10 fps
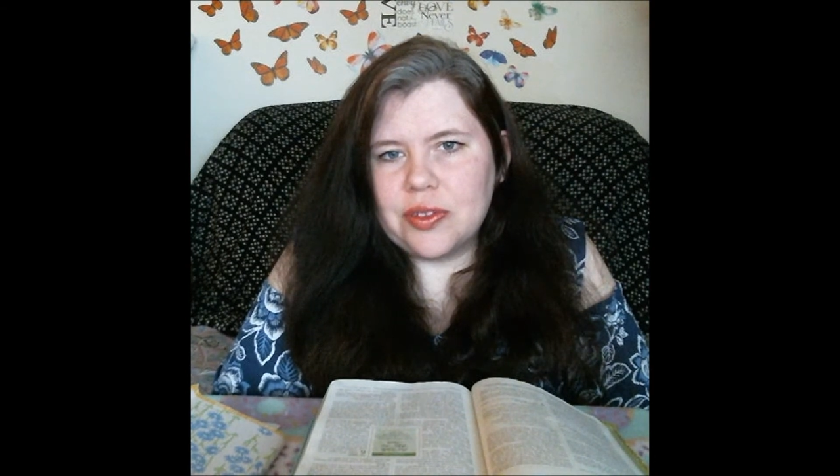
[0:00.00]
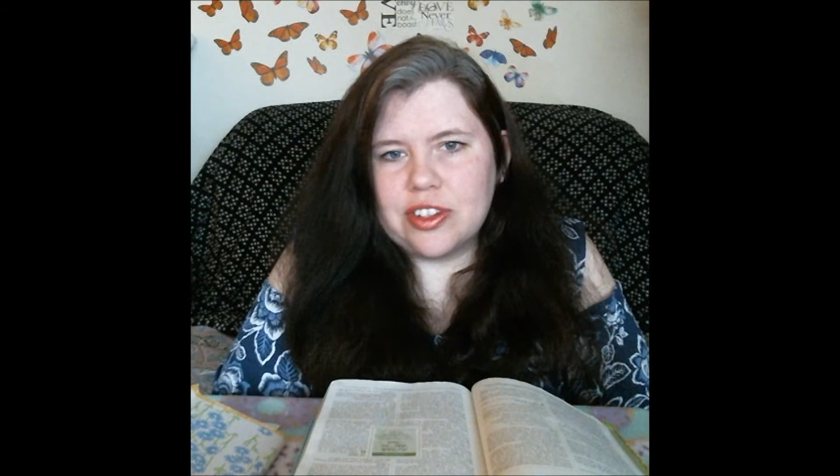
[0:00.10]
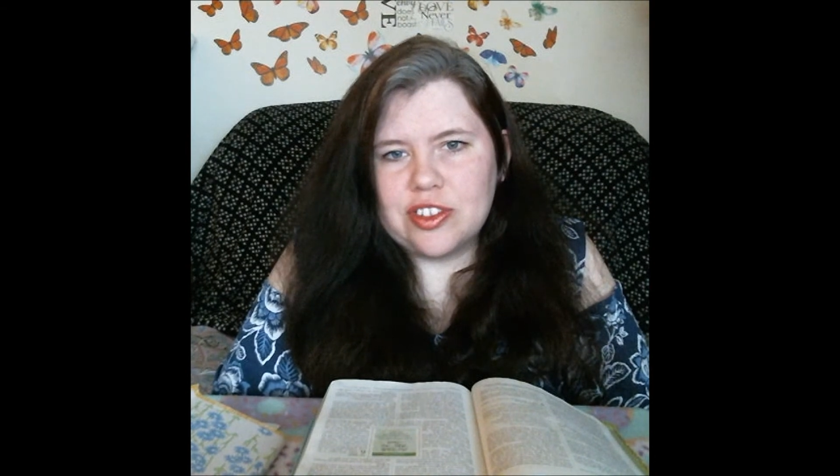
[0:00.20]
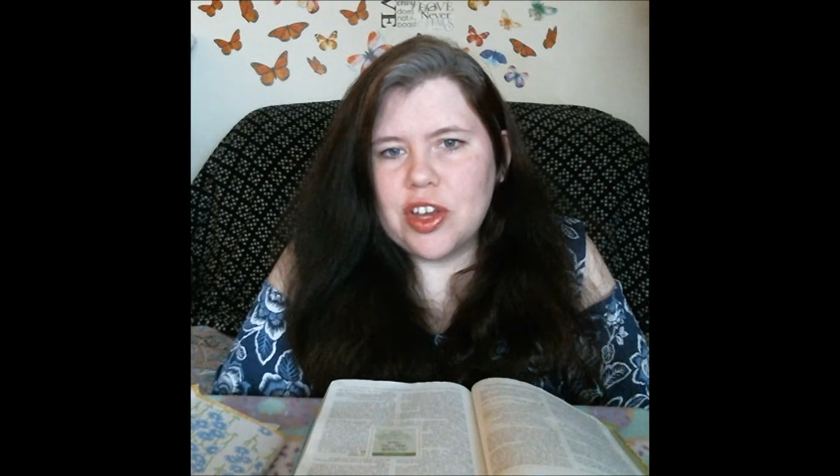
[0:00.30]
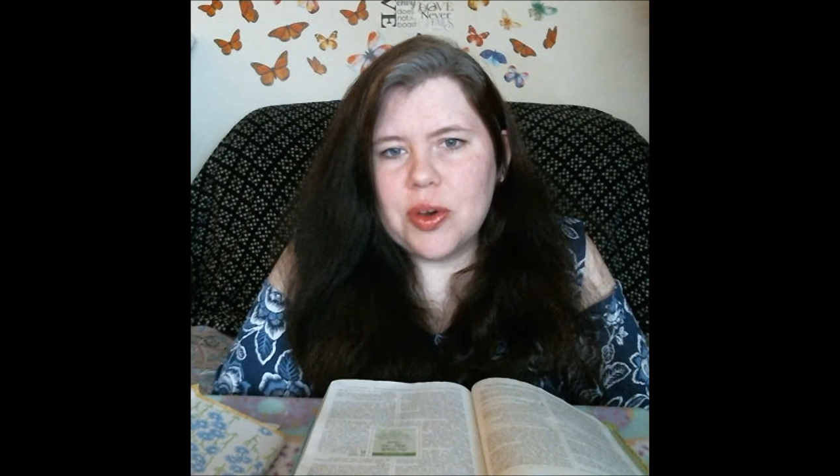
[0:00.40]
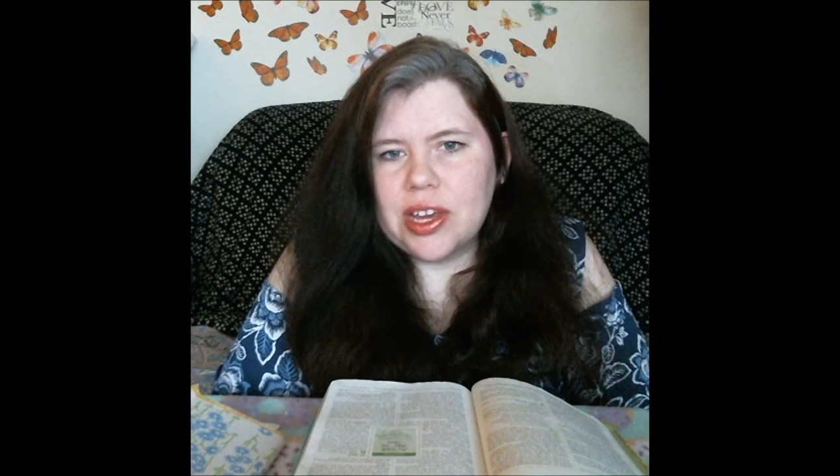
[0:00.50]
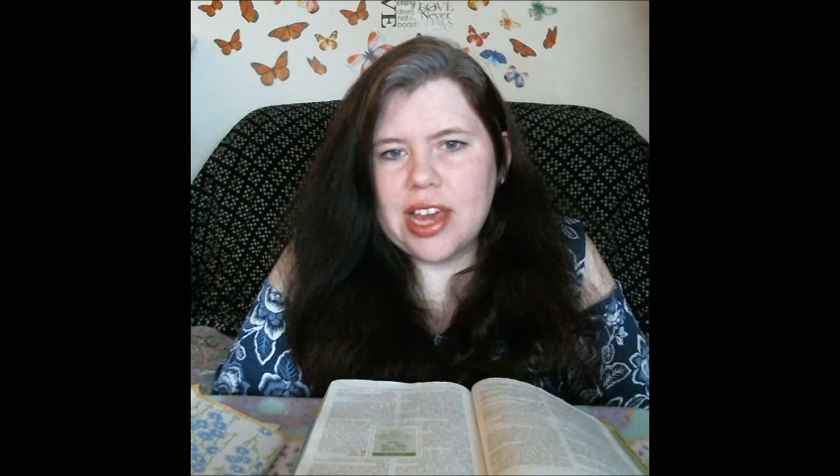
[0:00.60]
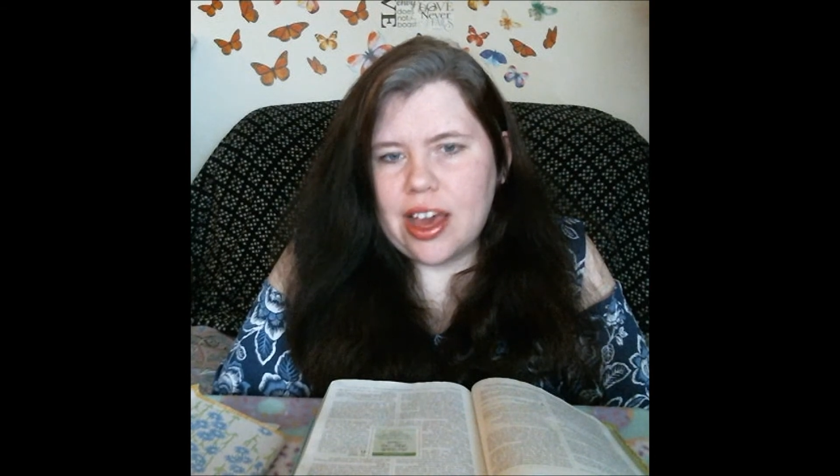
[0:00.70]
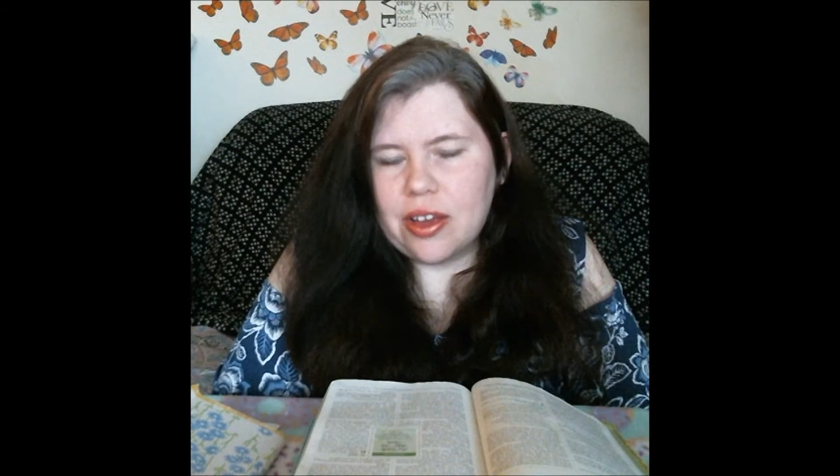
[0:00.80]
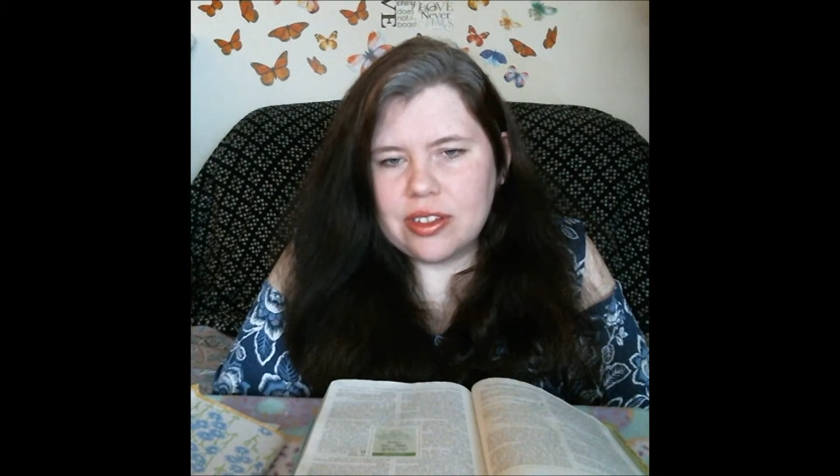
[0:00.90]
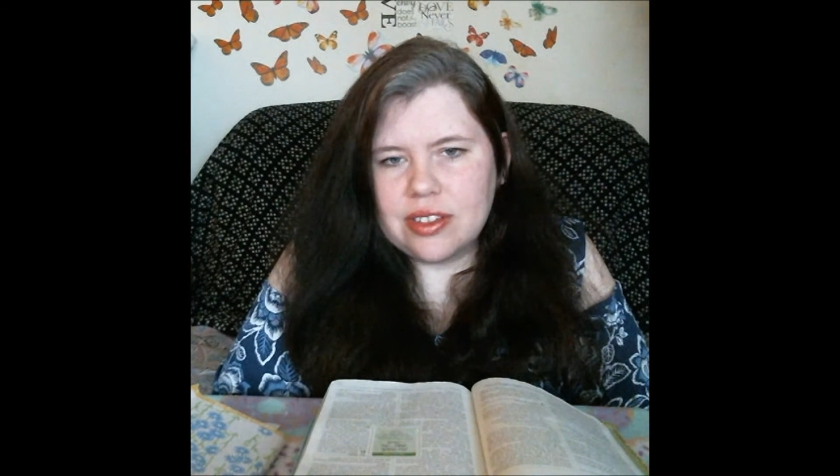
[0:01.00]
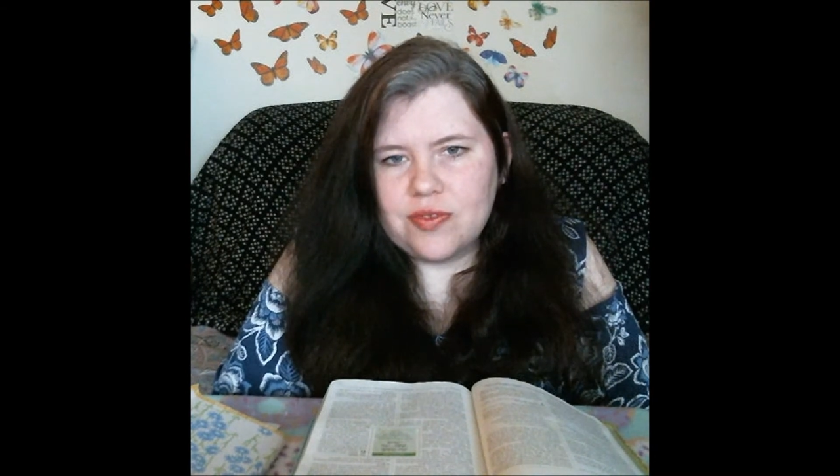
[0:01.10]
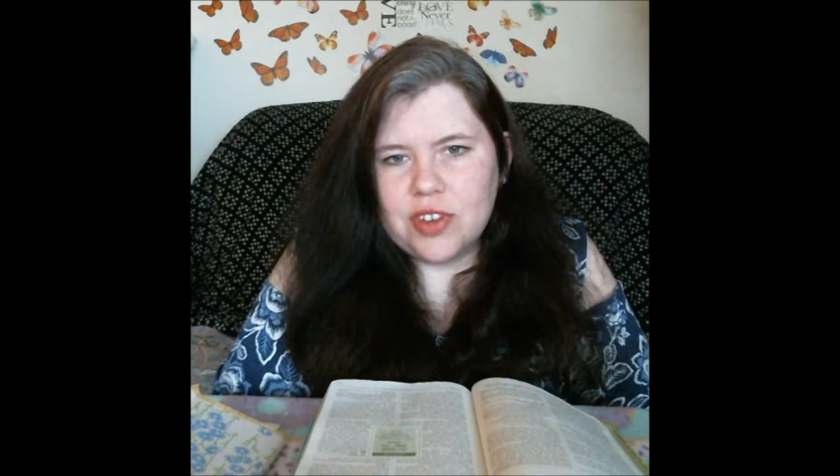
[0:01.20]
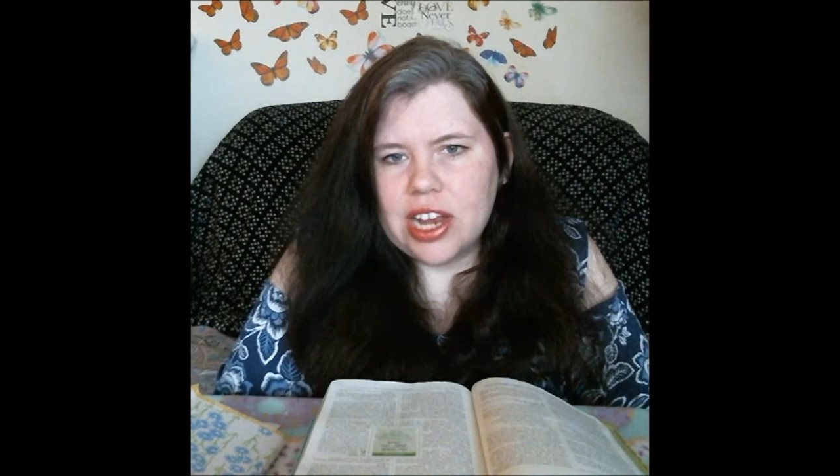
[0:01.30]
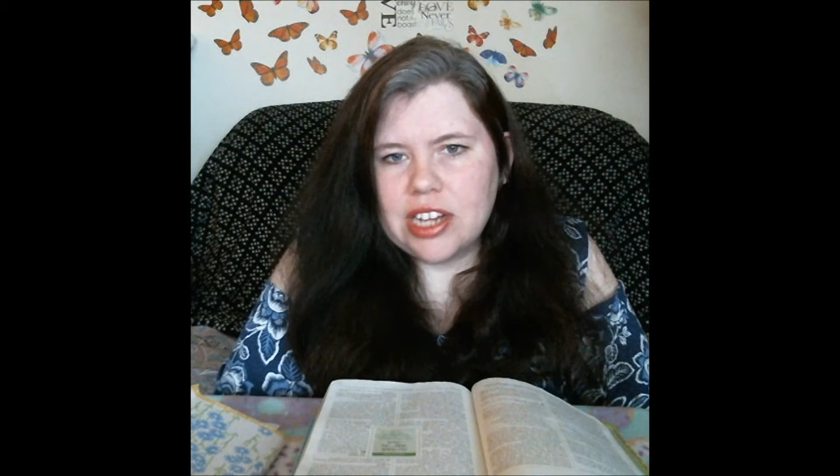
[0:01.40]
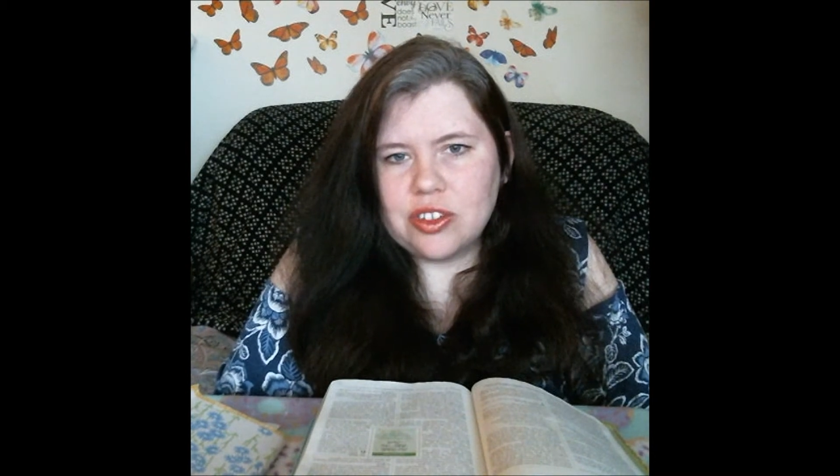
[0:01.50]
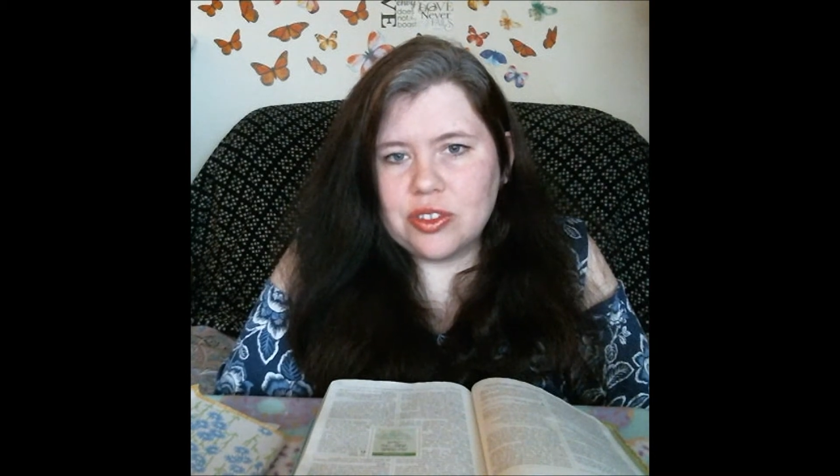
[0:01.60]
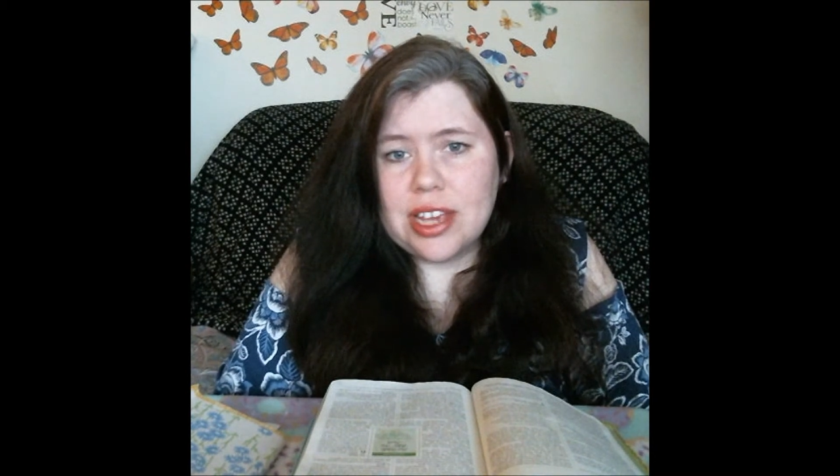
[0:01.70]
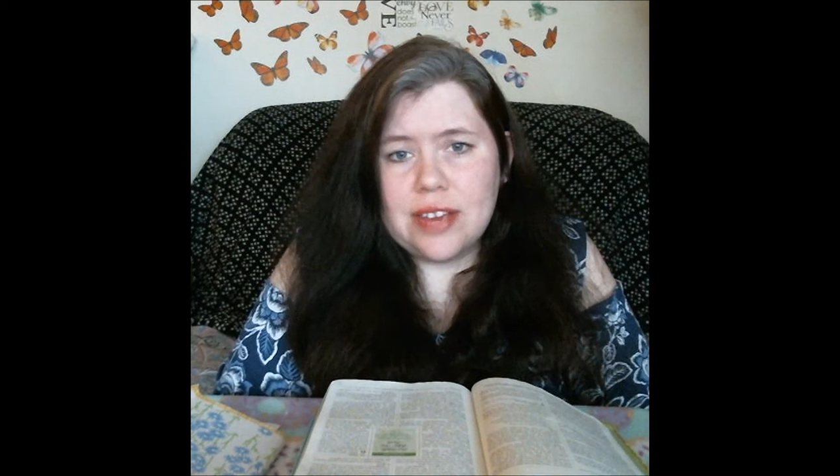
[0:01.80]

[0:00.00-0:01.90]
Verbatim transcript: there's no account for angels